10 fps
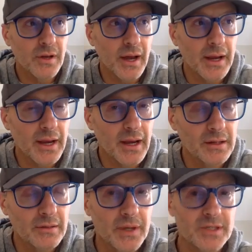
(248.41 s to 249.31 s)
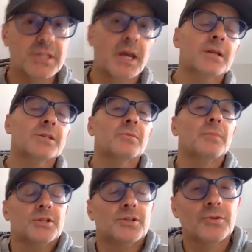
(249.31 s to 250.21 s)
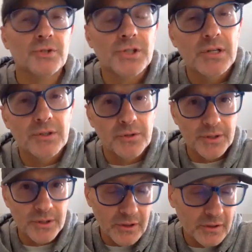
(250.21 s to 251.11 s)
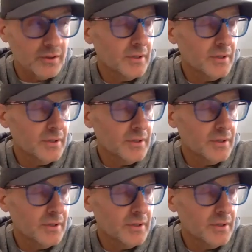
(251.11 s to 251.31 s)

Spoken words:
I had my second semester senior year.